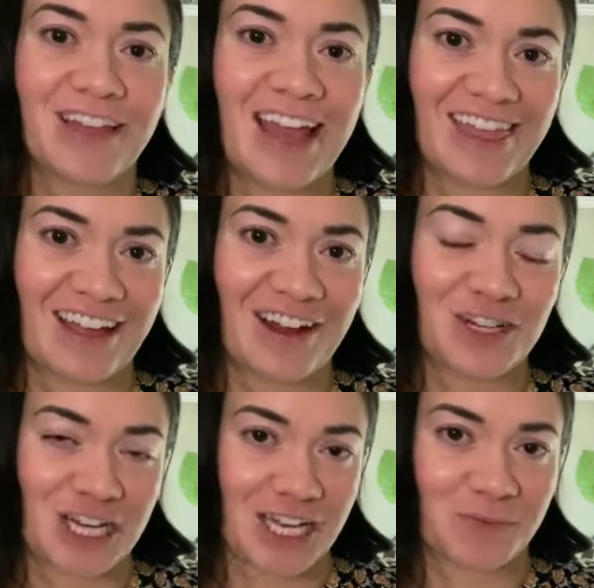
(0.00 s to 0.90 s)
Hey
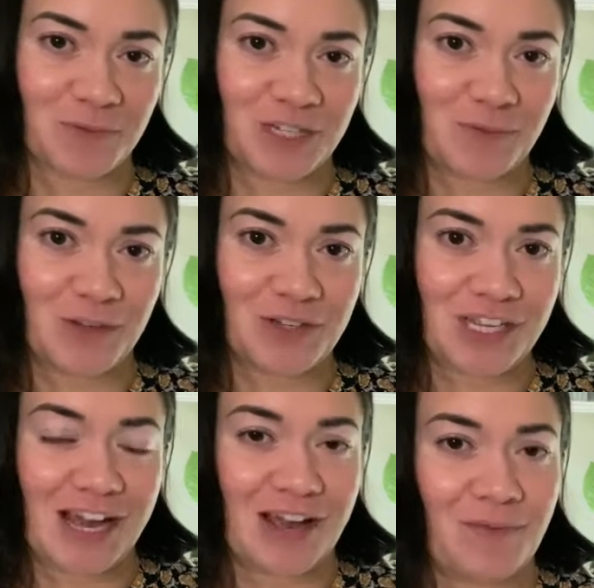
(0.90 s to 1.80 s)
there, Jasmine with
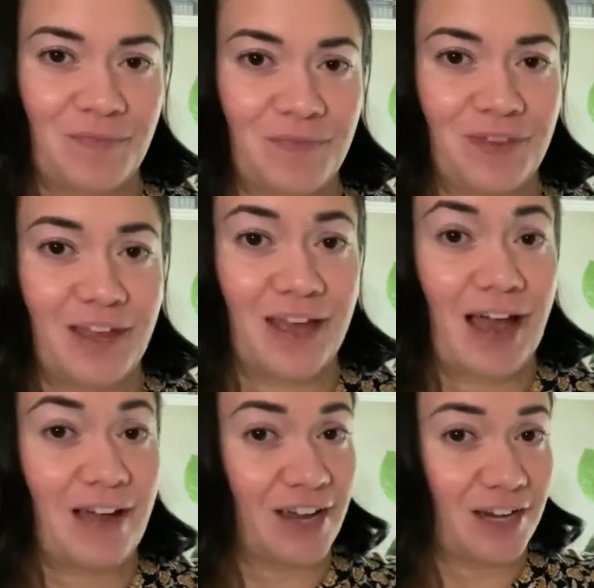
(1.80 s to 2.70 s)
WTI.
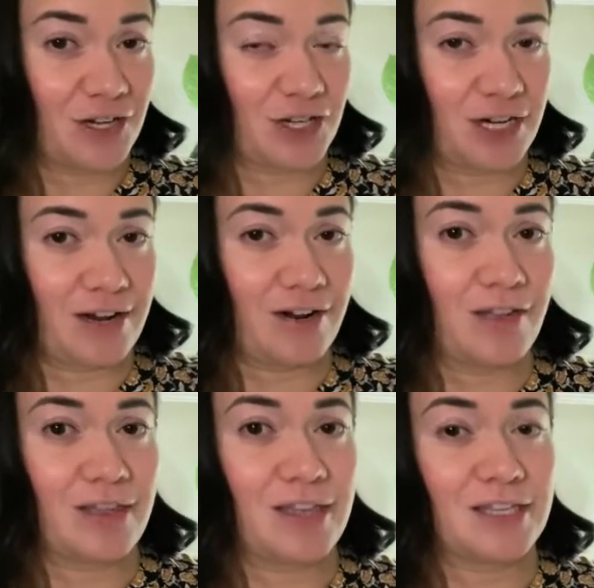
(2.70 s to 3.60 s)
I've got to
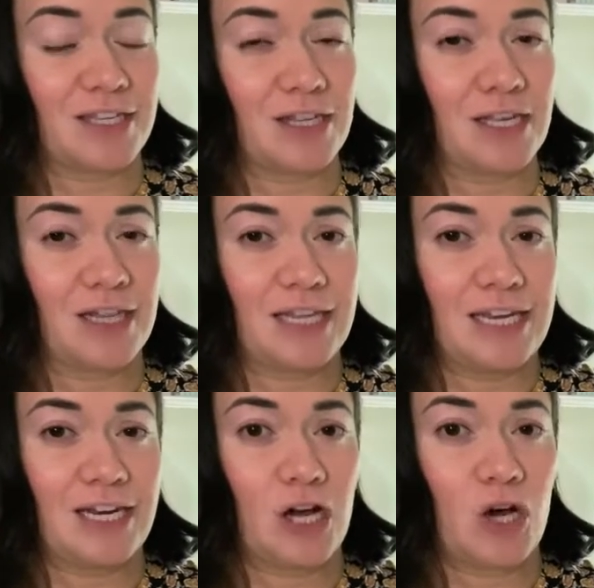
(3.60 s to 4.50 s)
share this
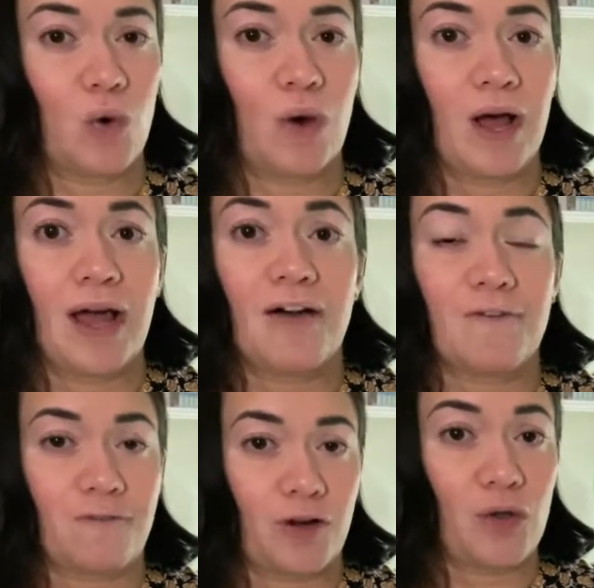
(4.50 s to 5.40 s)
LOLLIDO
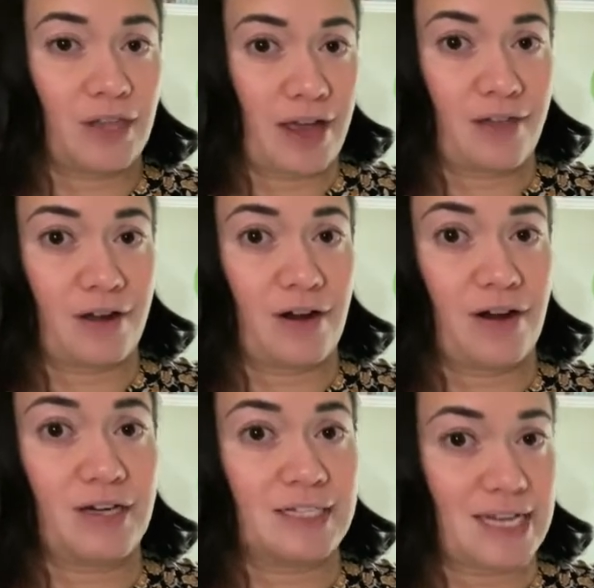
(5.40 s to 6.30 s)
faux
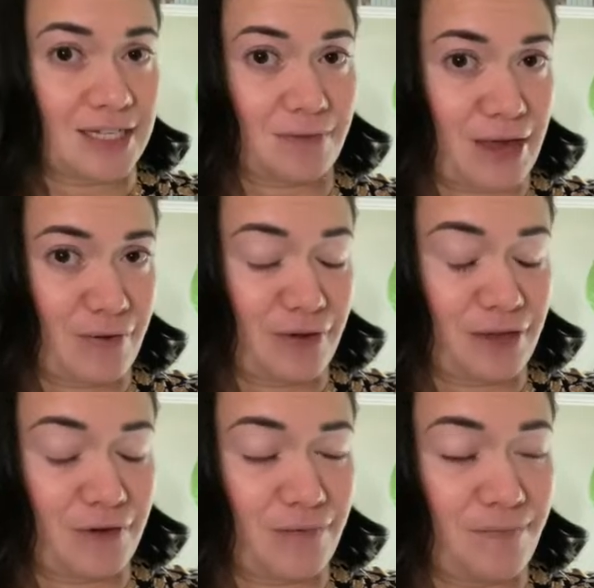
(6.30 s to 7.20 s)
leather desk mat with
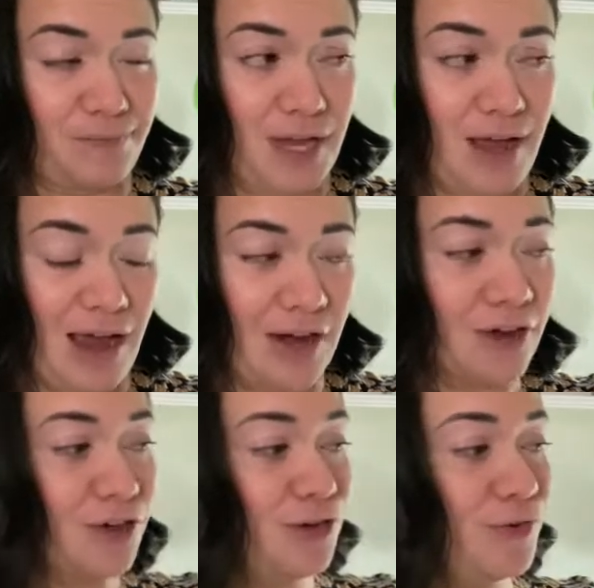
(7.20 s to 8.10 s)
you. I
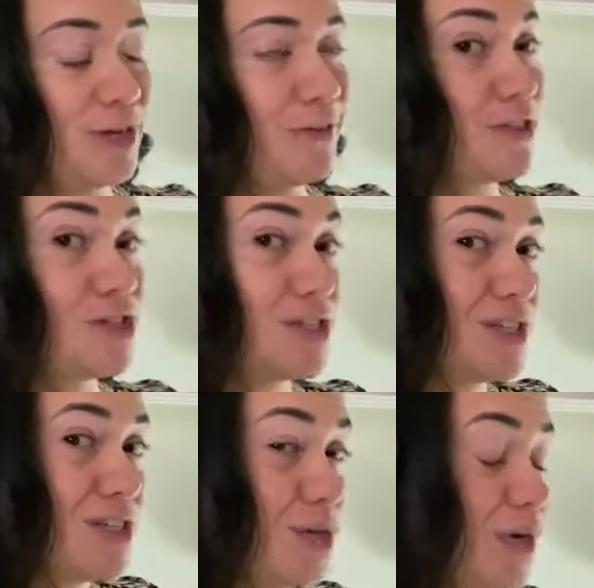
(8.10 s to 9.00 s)
don't know if it's just
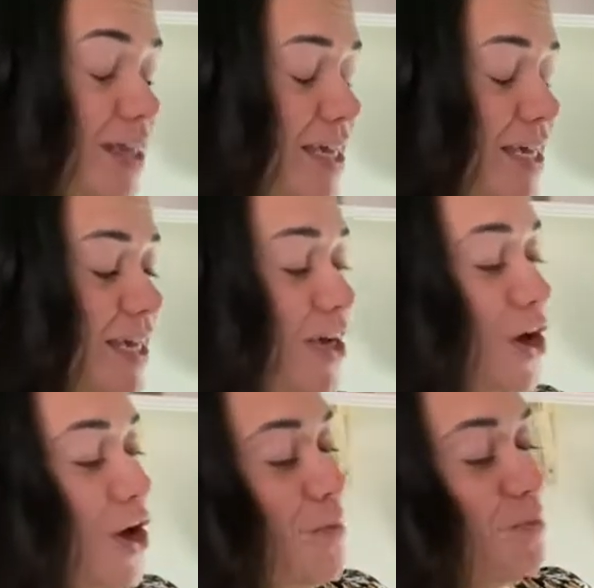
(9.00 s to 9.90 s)
a dude thing,
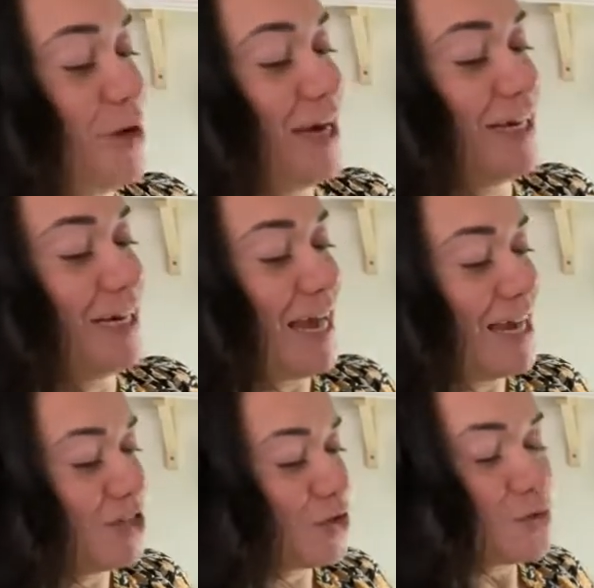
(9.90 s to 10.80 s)
but
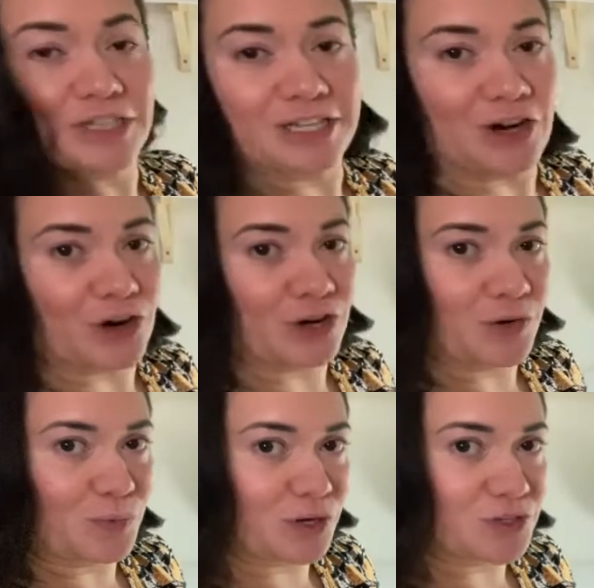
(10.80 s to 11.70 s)
guys are really hard
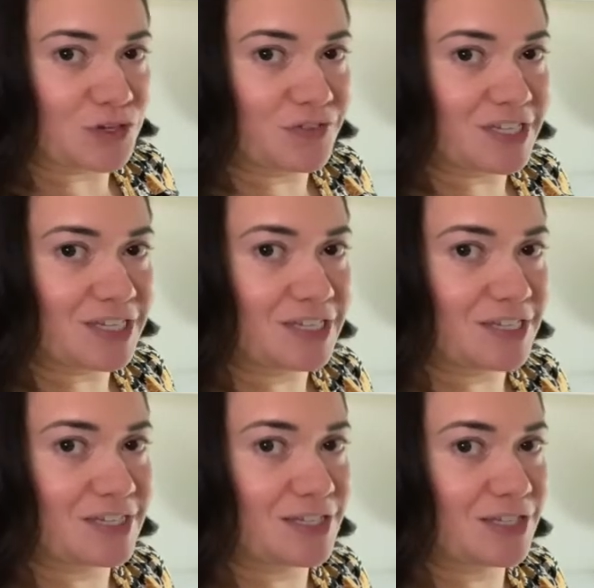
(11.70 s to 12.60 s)
on work
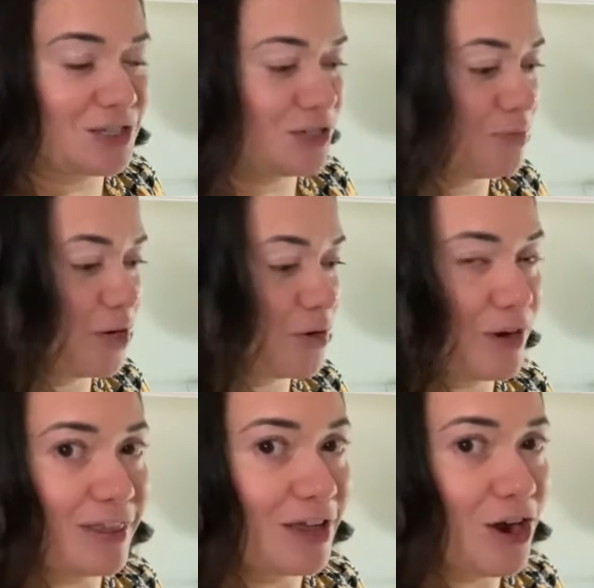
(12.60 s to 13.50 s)
surfaces, no matter
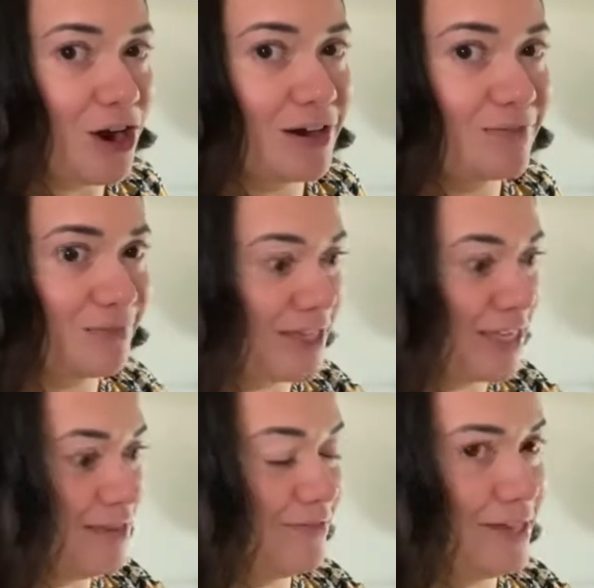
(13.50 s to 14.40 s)
where they are,
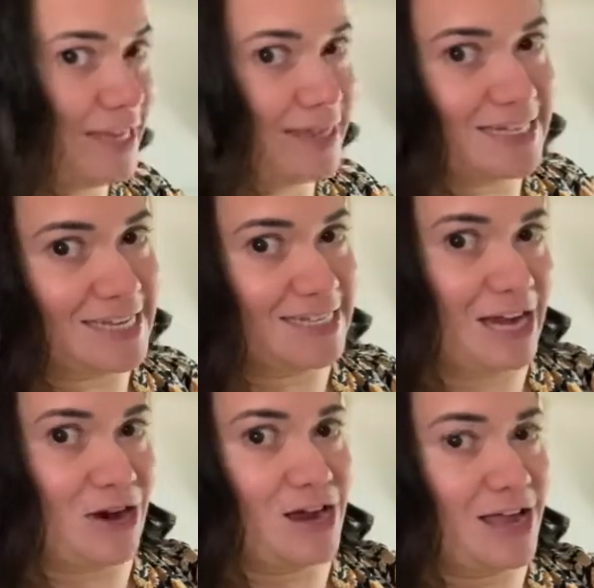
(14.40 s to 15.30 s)
even at the desk
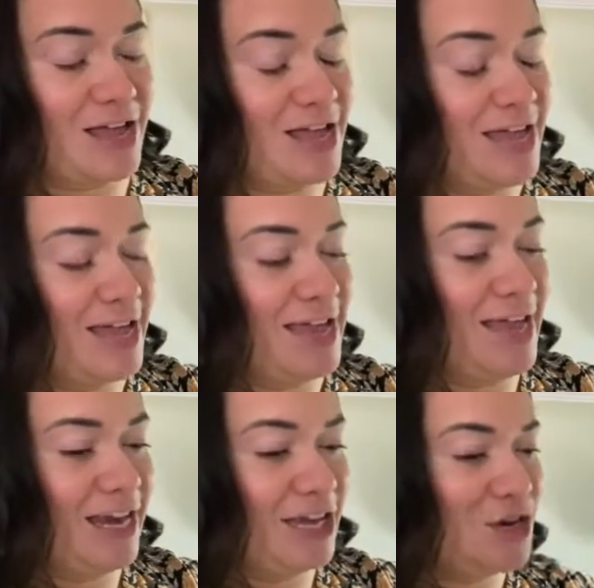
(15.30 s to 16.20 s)
area.
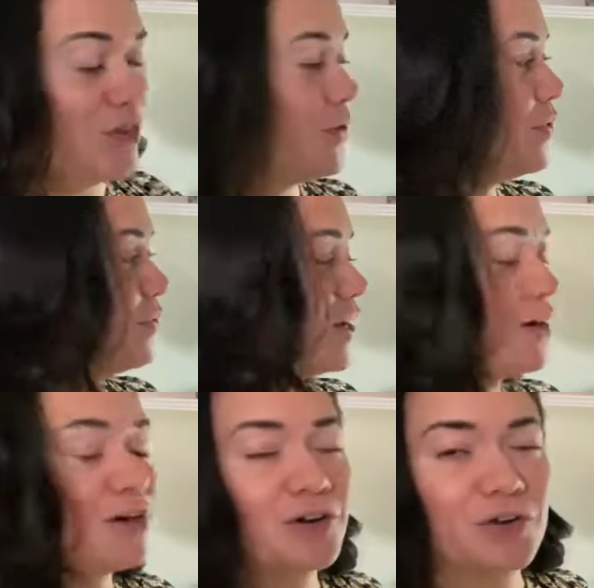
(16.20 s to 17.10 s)
And I knew that when we
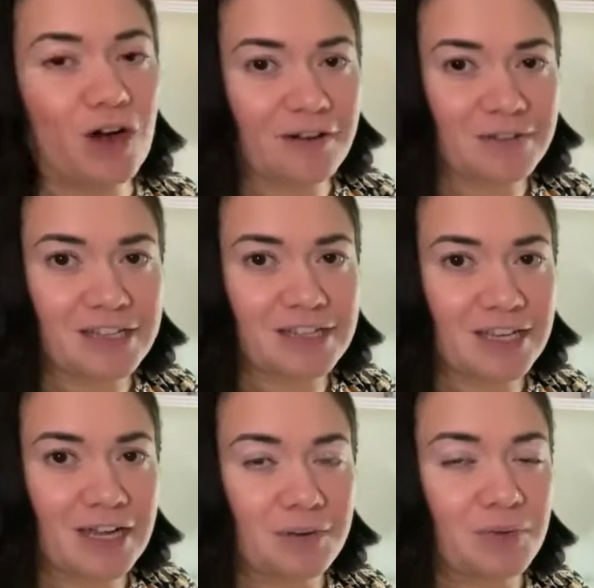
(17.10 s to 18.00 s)
got our new office
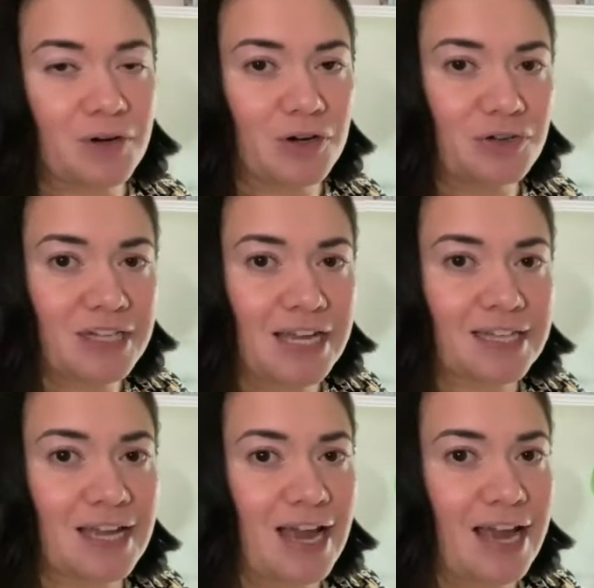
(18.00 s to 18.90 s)
set up and our new
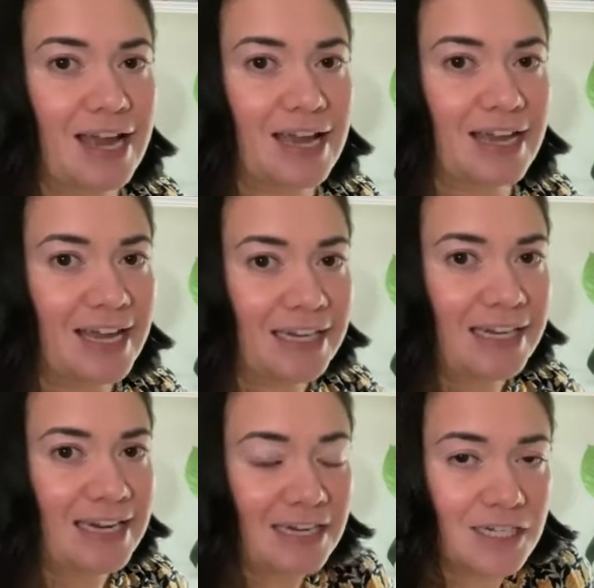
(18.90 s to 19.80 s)
desk, I kind of
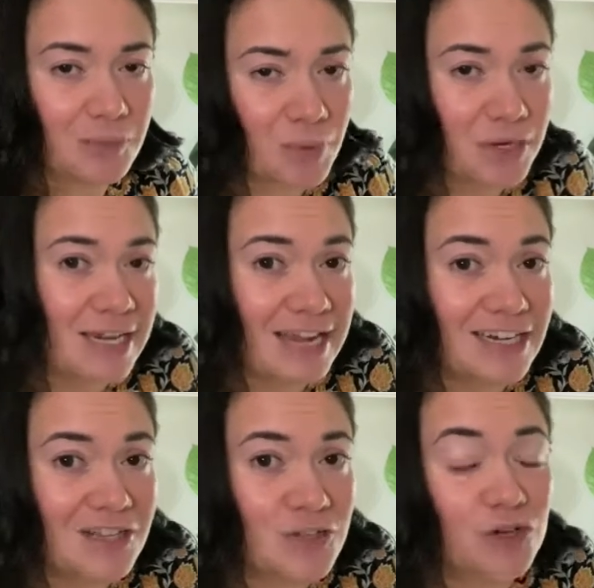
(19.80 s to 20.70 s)
needed to
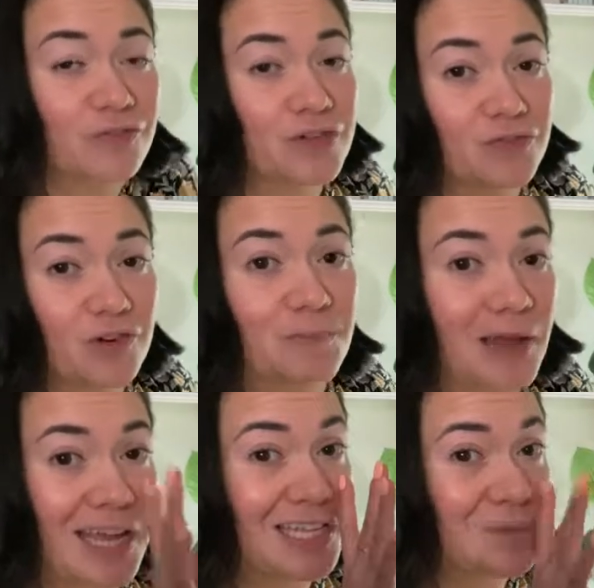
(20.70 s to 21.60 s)
protect the surface from
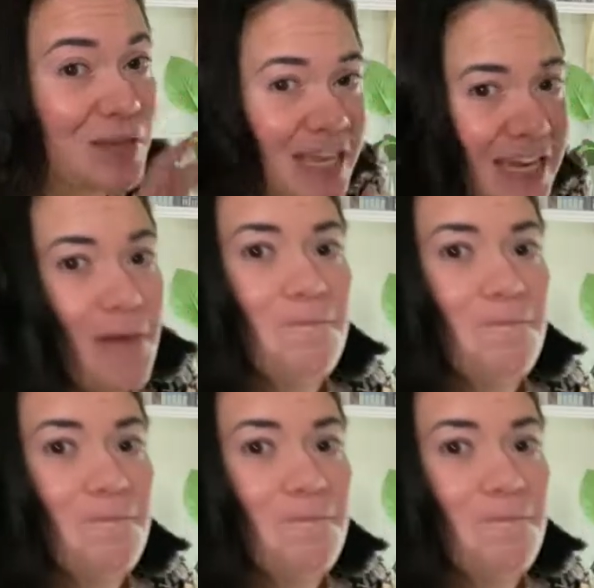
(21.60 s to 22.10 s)
my husband.